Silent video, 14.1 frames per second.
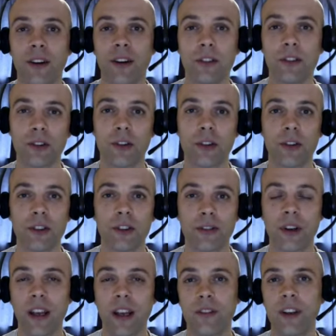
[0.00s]
not sure if
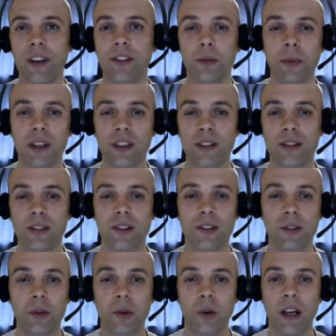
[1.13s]
we're ever going to manage
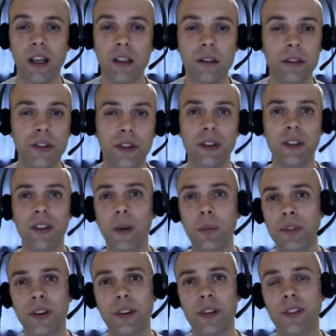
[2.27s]
quite as good an
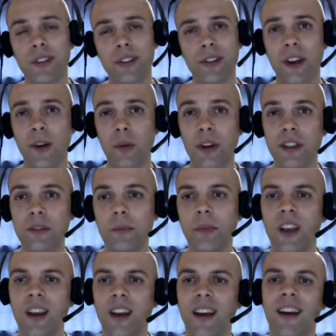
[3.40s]
episode as that one.
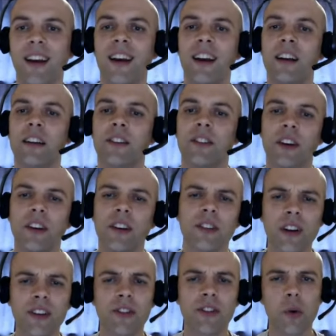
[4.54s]
So it's
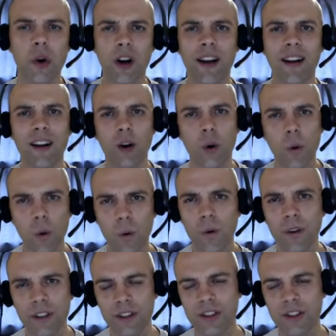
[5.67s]
a nice, quiet August